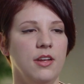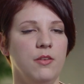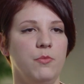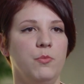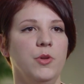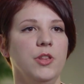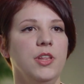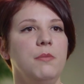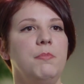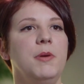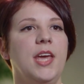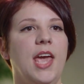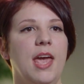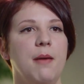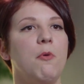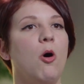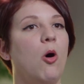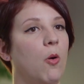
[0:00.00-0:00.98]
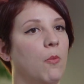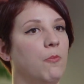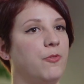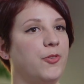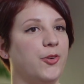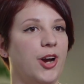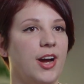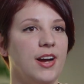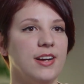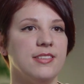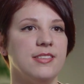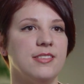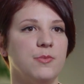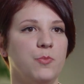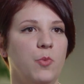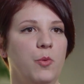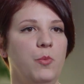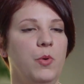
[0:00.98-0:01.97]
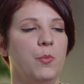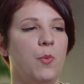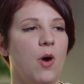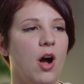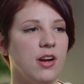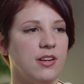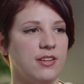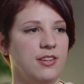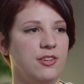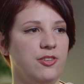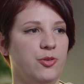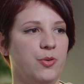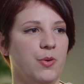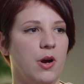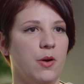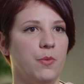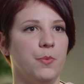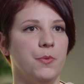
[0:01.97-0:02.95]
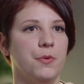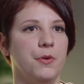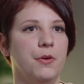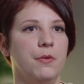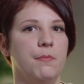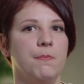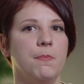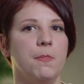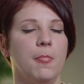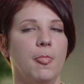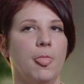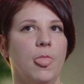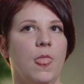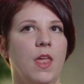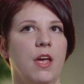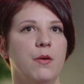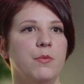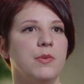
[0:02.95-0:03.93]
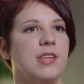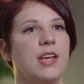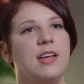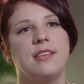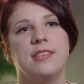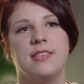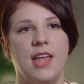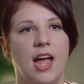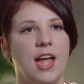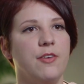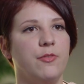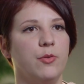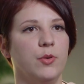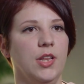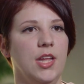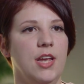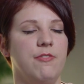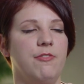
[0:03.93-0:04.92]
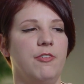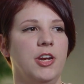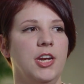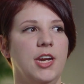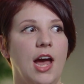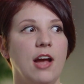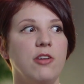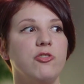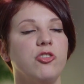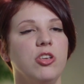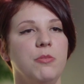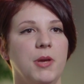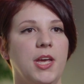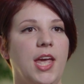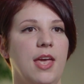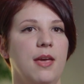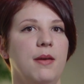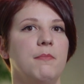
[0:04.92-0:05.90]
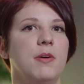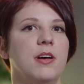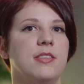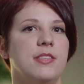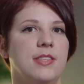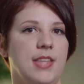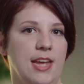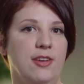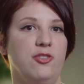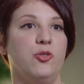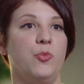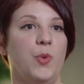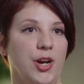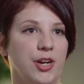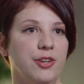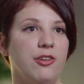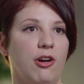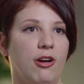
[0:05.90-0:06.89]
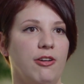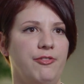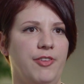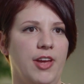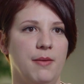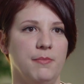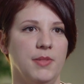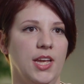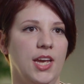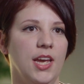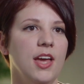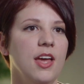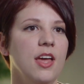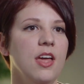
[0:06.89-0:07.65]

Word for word: It really became home for us. When we walked into our room, it was like a sigh of relief, and it actually became a sanctuary to our family,